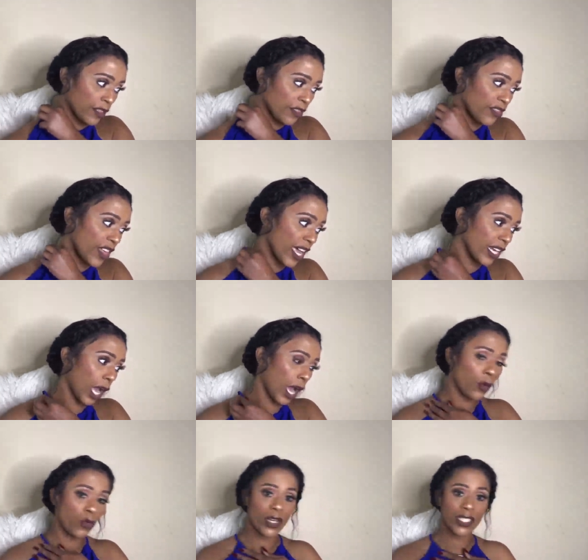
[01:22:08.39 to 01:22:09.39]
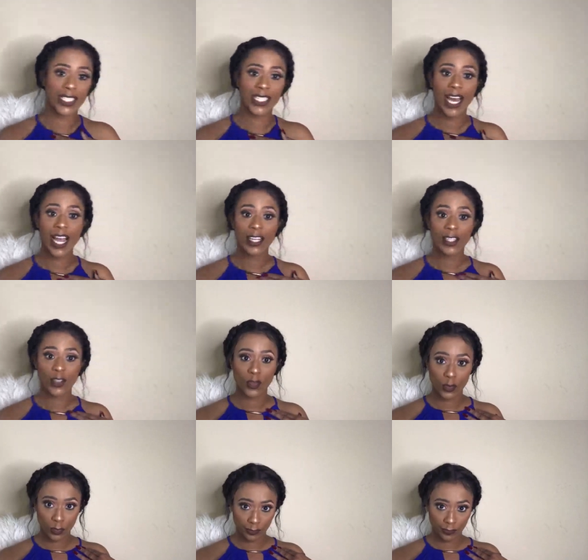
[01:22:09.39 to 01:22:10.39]
than I was in high
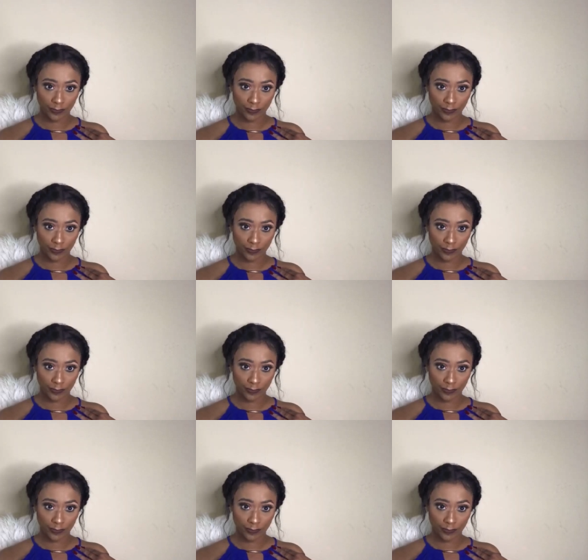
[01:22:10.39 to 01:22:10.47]
school.